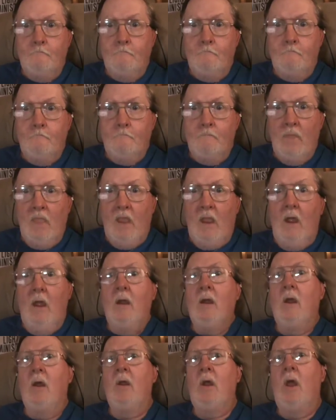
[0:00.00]

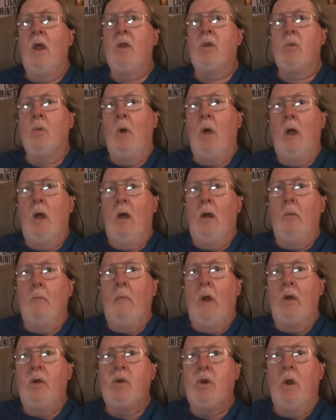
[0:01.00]
Because that's what
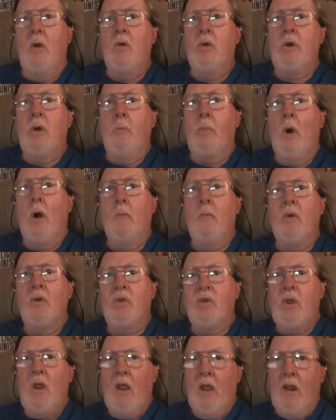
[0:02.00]
my sheriff's department
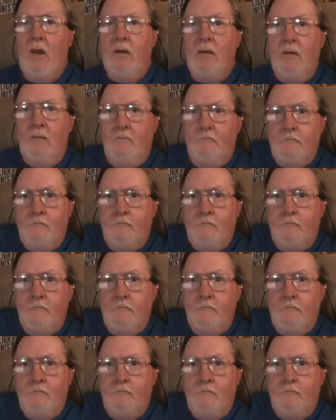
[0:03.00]
said